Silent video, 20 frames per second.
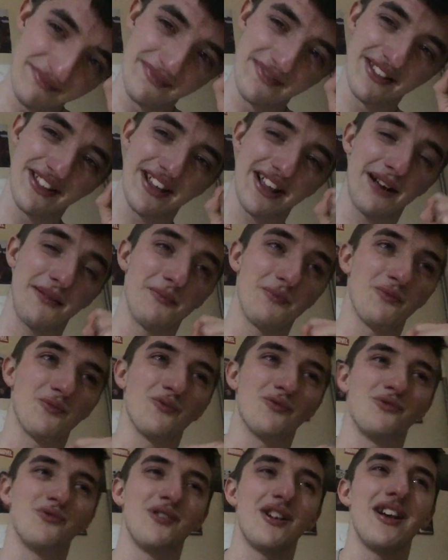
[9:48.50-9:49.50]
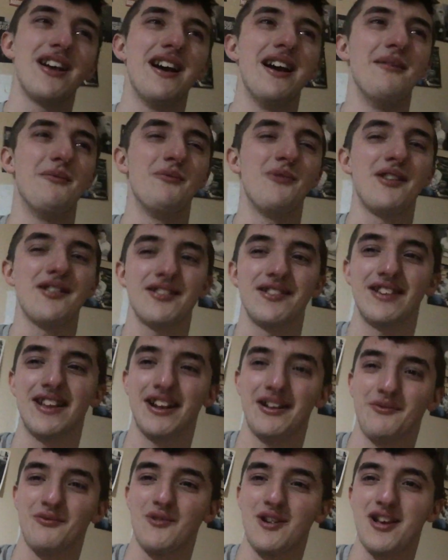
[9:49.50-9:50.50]
It's like I'm racing
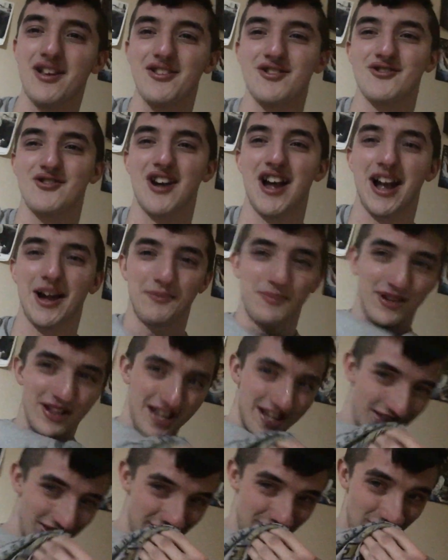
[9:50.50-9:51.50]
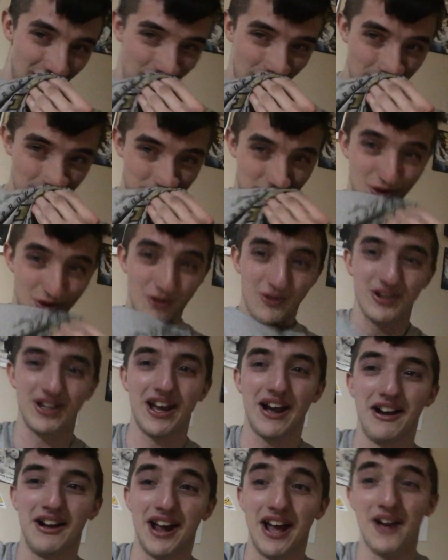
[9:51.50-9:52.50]
down a racetrack, but like the car broke
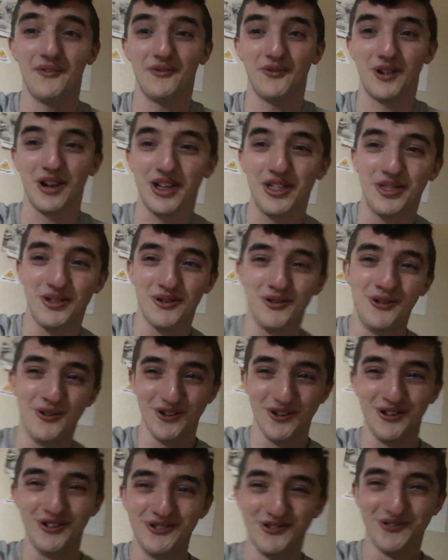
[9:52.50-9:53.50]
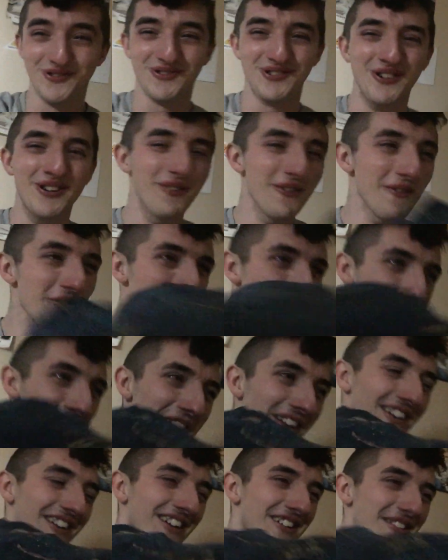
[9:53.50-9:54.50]
down halfway through.
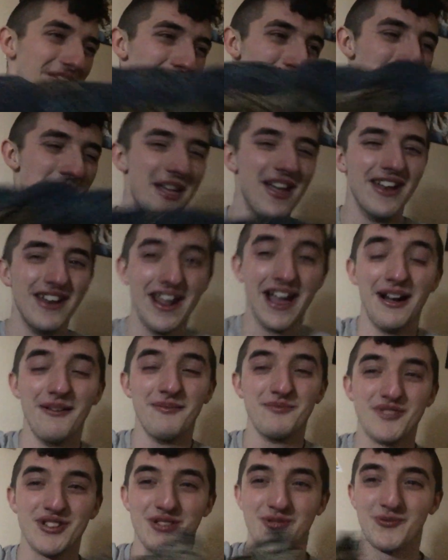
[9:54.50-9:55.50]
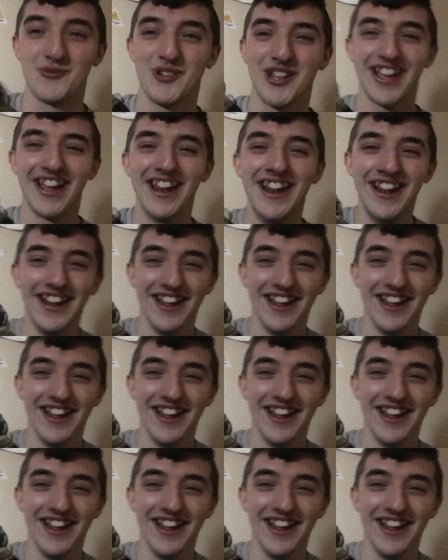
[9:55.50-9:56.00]
And and now I'm just waiting.